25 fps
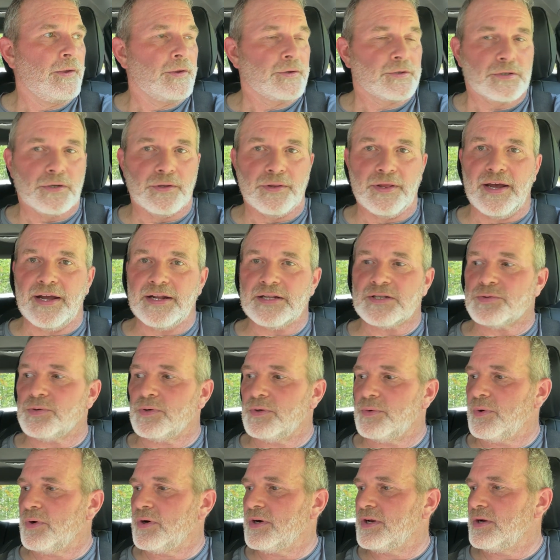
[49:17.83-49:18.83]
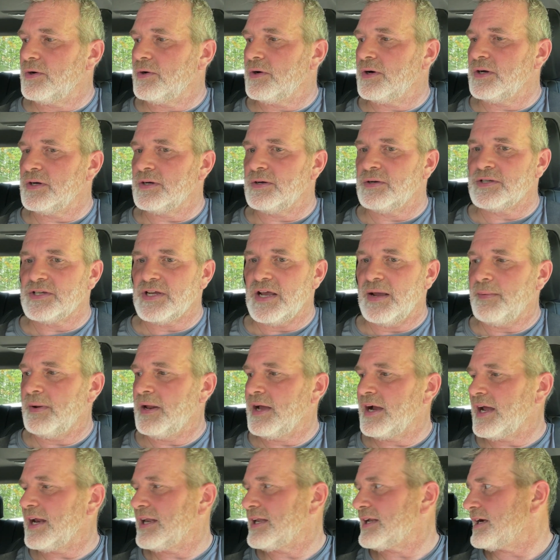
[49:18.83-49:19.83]
So that's what we're doing. Sam and
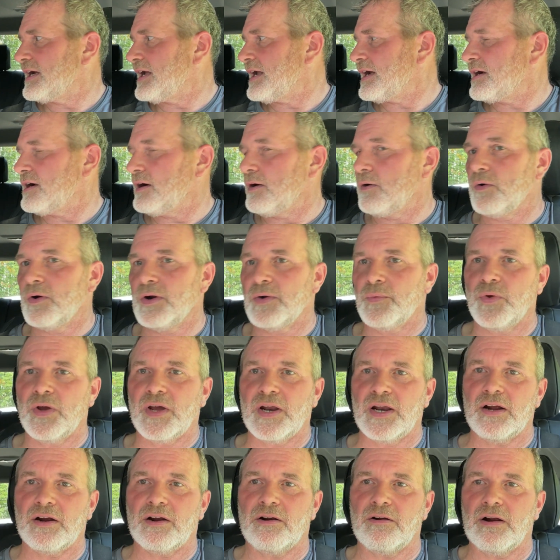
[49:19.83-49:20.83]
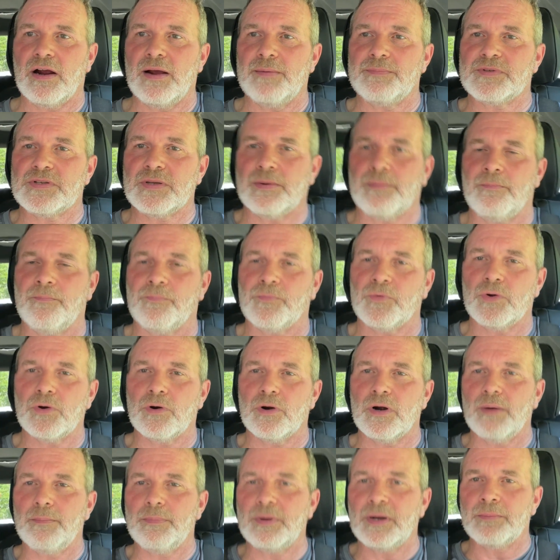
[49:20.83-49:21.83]
I got to get going. We got to grab some
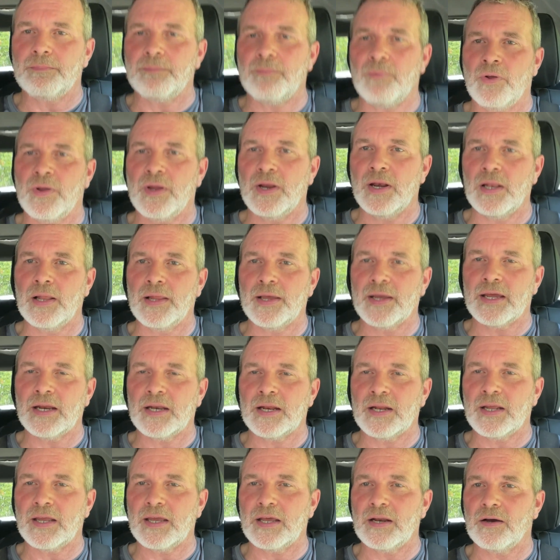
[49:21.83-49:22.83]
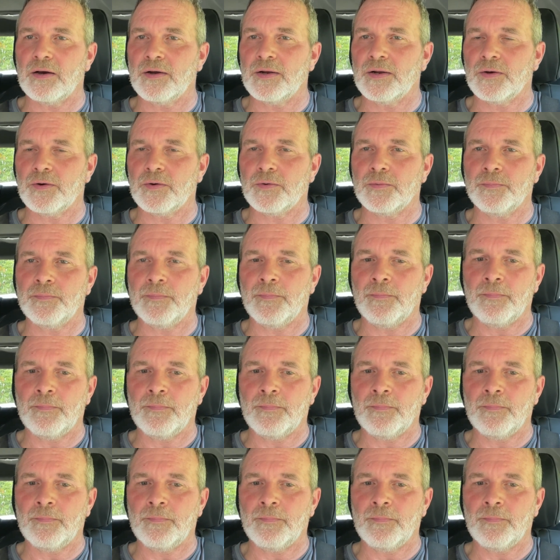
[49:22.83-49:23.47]
grub in Lincoln and get on home.